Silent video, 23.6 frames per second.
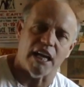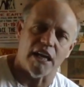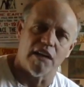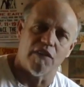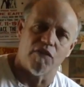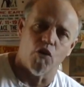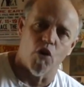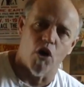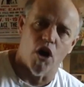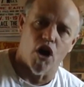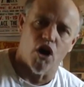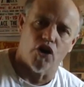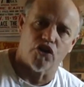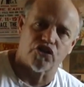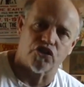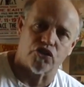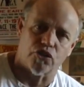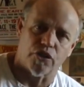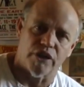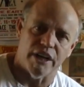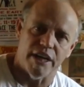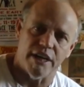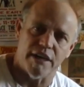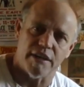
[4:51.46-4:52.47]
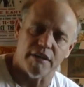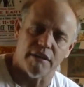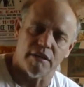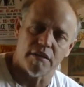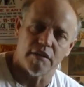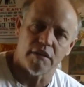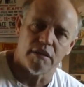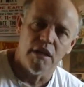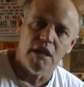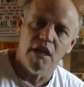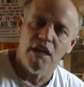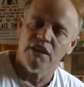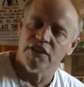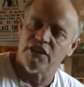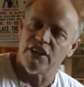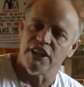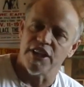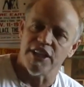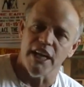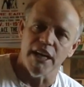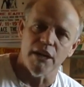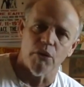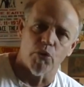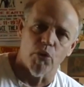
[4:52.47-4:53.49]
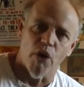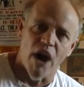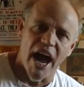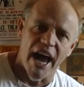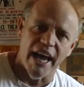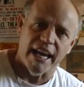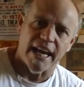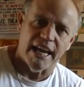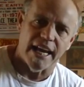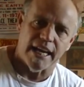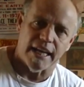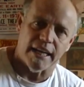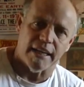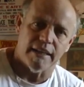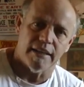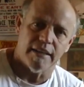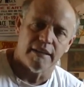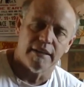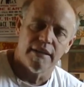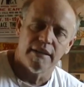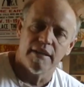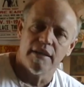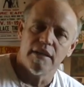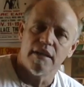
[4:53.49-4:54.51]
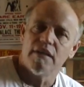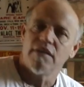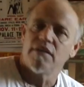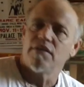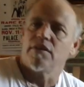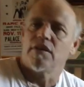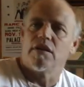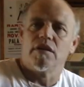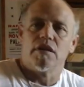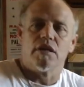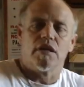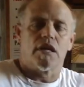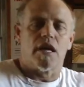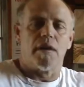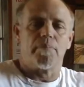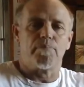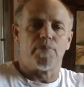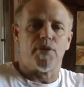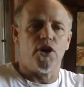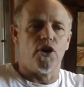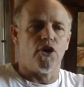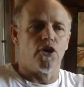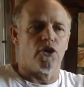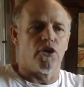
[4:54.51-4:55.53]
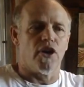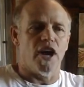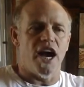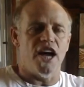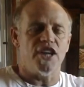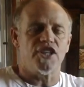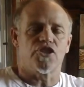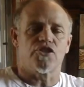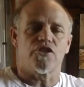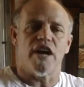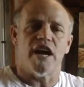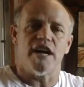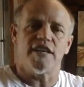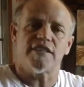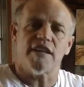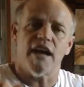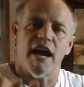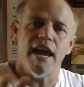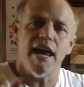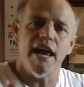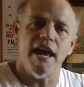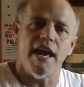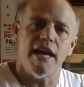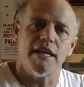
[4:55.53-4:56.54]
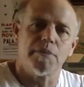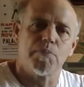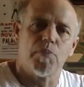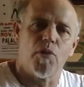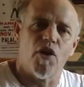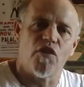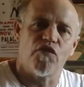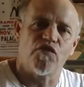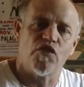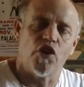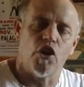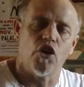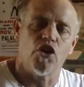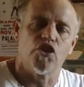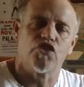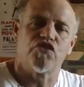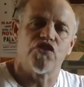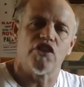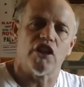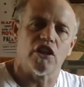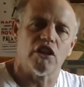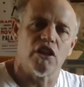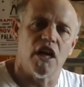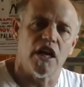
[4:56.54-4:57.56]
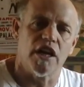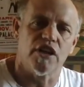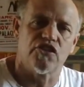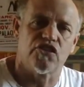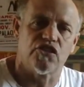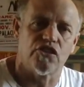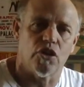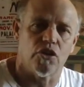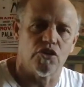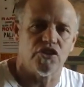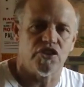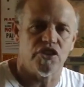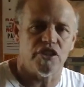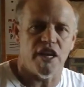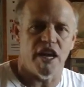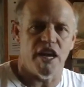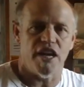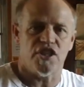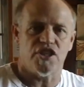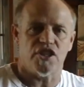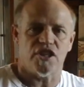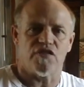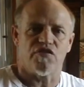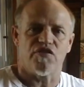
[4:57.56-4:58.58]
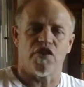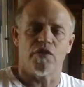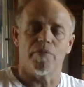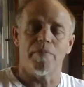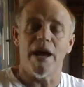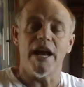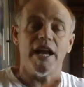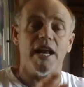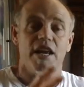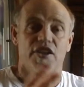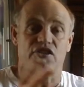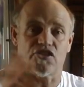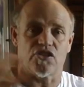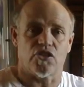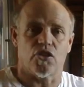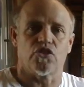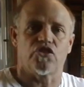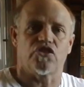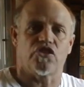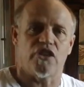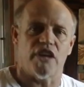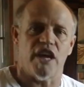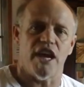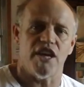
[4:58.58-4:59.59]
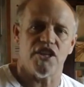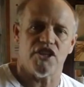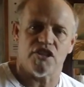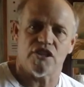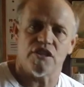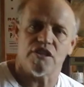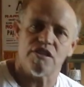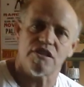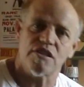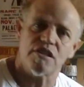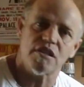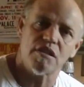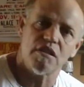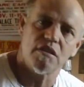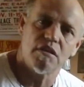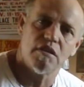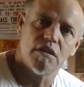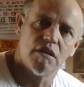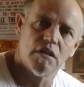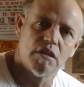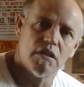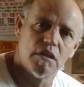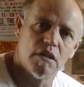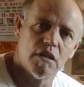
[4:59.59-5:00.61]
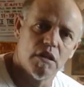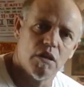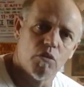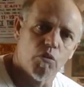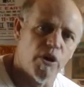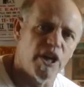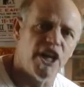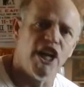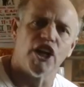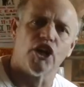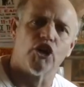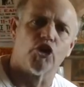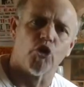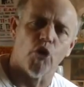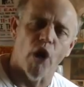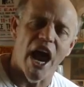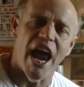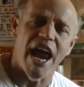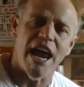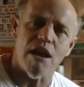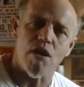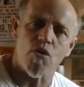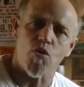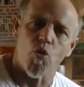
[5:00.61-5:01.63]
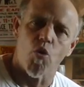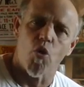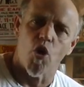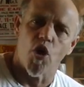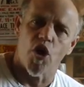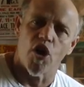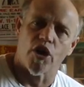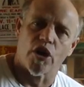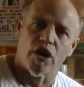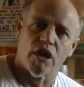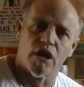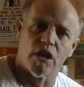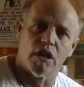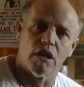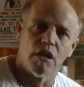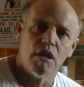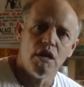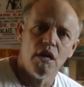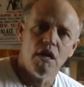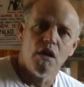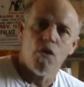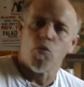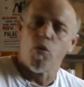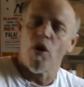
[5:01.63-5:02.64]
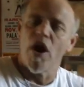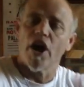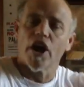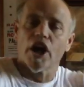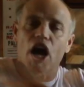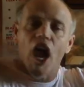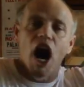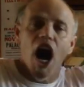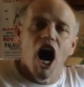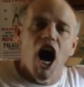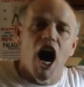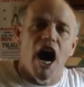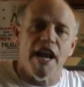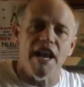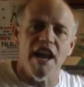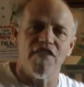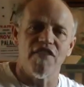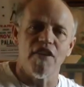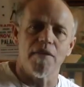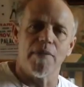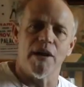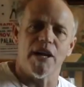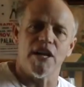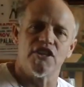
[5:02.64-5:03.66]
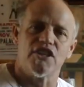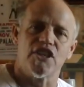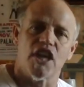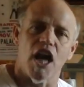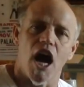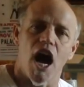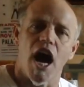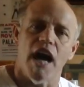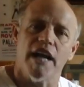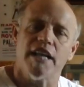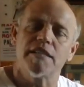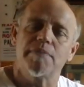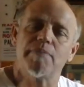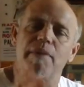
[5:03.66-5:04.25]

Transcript: of Wall Street, the deregging, computerized trades. I hedged portfolios for the Lung Association, for many associations. We did great work. We're gone. Everybody's gone. It's